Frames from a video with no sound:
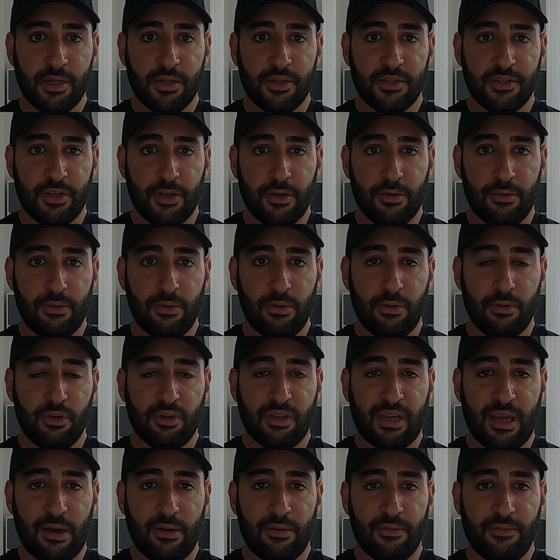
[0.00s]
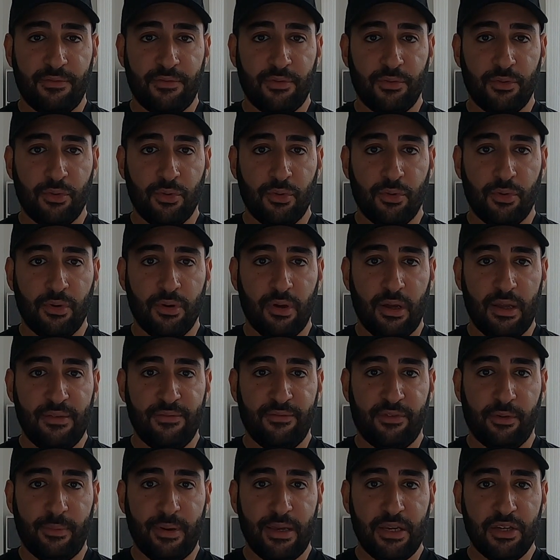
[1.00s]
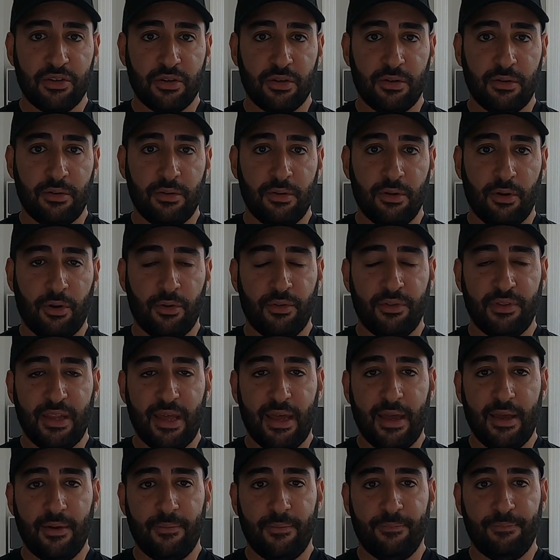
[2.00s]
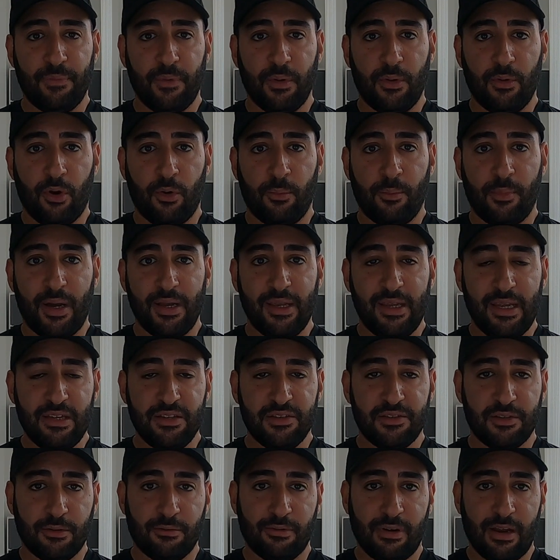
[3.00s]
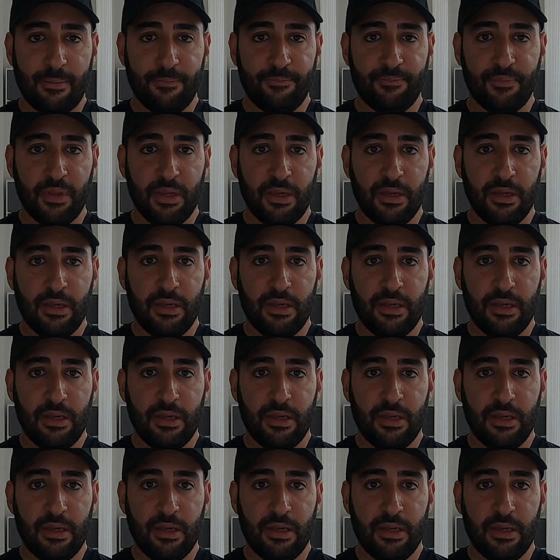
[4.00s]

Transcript: So look out for information on that on my Instagram.